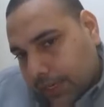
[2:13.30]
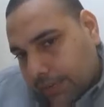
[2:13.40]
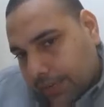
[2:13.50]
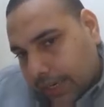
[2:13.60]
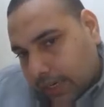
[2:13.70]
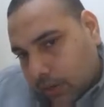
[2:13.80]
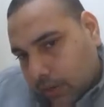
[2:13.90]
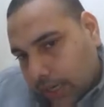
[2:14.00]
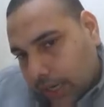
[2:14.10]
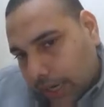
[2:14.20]
find out
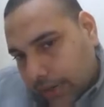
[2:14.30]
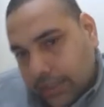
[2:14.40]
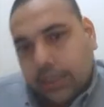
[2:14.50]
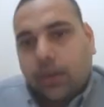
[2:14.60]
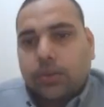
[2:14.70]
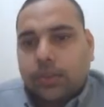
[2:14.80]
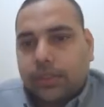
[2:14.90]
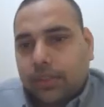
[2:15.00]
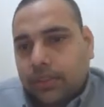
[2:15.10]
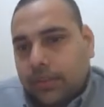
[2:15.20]

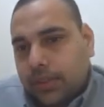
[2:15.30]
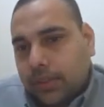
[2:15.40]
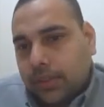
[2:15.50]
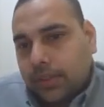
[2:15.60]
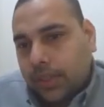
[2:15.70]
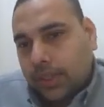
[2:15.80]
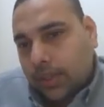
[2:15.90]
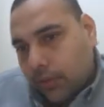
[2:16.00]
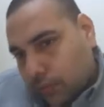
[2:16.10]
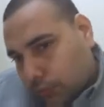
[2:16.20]
100,000
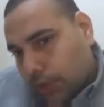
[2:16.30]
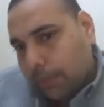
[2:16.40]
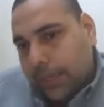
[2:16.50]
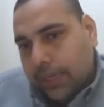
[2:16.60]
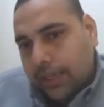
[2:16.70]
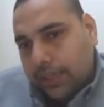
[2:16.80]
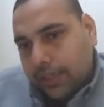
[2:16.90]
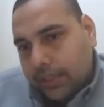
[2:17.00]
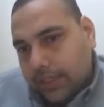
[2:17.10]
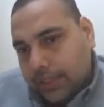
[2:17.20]
would be
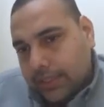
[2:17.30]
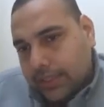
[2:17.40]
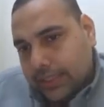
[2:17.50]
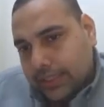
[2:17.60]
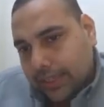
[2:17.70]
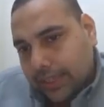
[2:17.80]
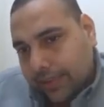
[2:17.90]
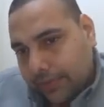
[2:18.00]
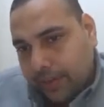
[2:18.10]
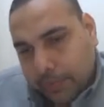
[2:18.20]

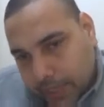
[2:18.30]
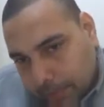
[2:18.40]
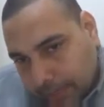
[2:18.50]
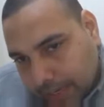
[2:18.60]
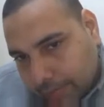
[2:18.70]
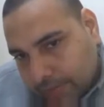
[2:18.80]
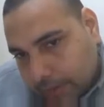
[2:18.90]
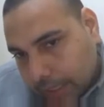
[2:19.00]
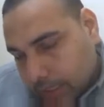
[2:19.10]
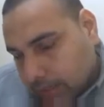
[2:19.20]
75 multiplied
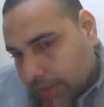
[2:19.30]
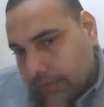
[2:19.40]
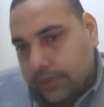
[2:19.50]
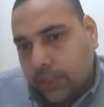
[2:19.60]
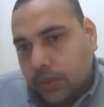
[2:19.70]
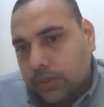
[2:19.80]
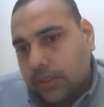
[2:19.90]
by these 5 zeros.